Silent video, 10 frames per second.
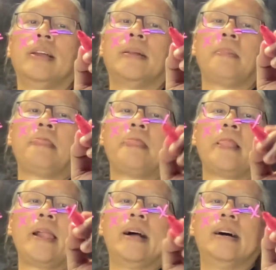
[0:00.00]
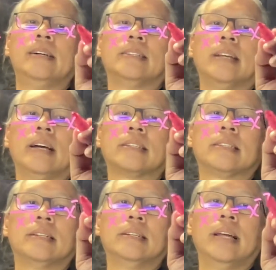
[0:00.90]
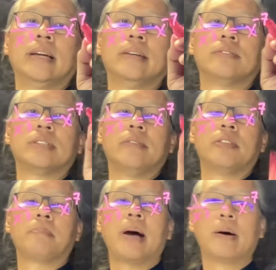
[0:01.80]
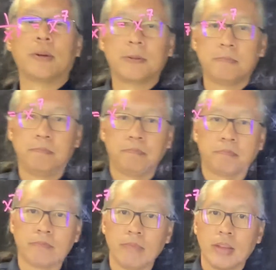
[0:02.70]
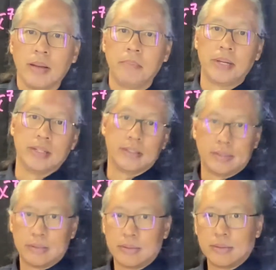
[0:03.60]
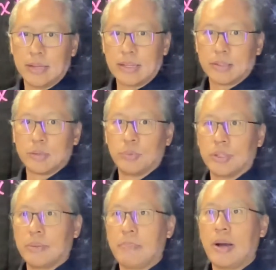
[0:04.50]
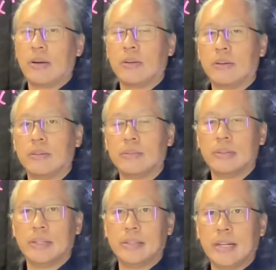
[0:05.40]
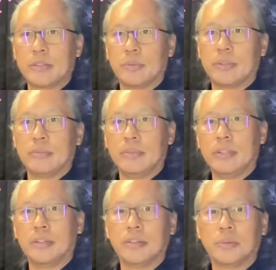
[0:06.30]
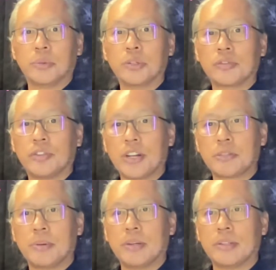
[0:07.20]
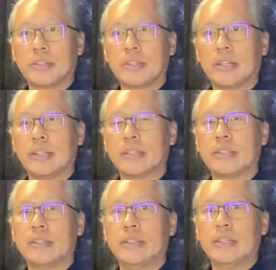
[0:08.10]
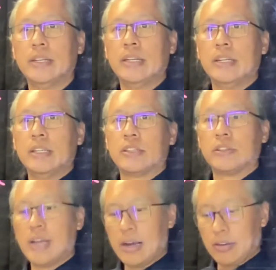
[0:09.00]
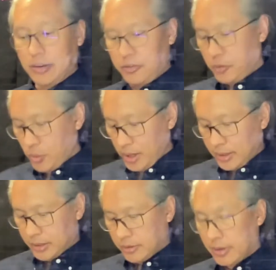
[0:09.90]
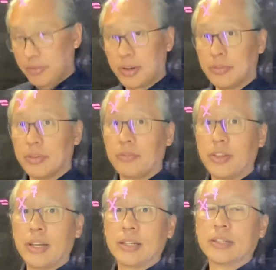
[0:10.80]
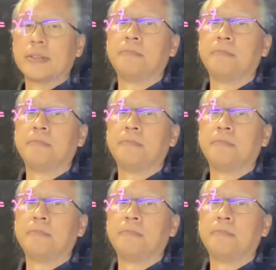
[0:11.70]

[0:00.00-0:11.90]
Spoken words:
it as x to the negative 7th power, because that's what the power, that's what the rules for exponents tell us. So now if we want the derivative of this,